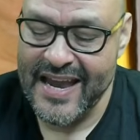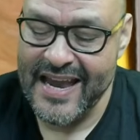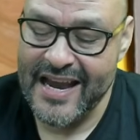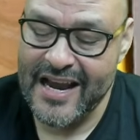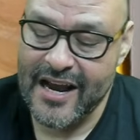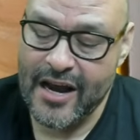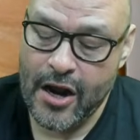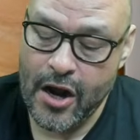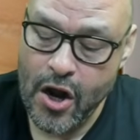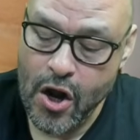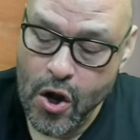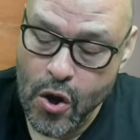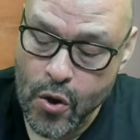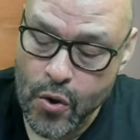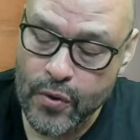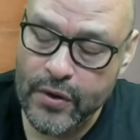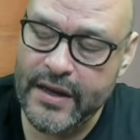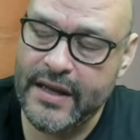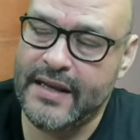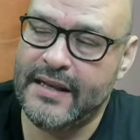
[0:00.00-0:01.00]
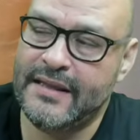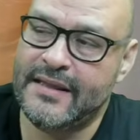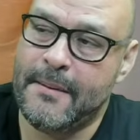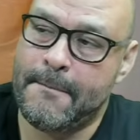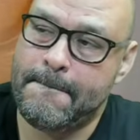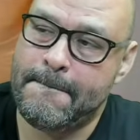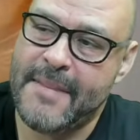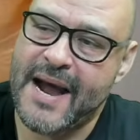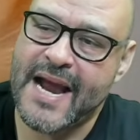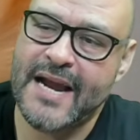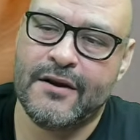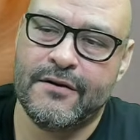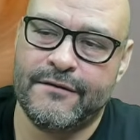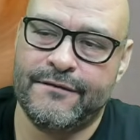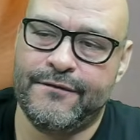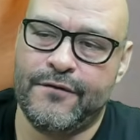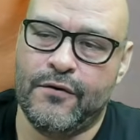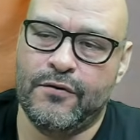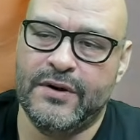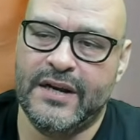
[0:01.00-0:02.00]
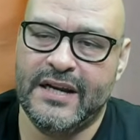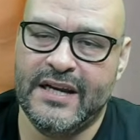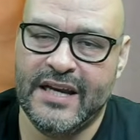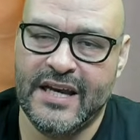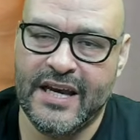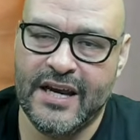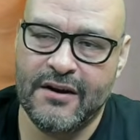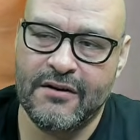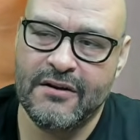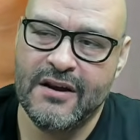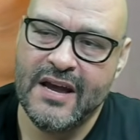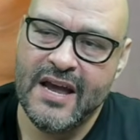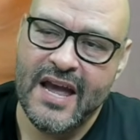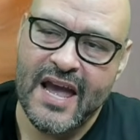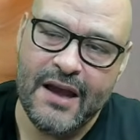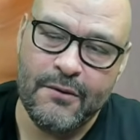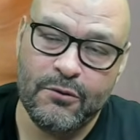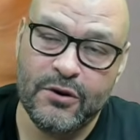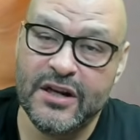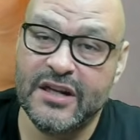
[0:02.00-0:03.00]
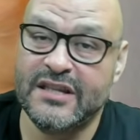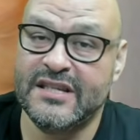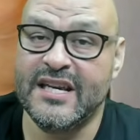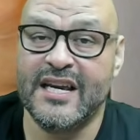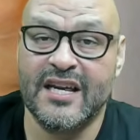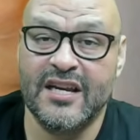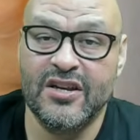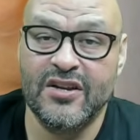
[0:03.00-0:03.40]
including the microphone in here, and we're gonna take a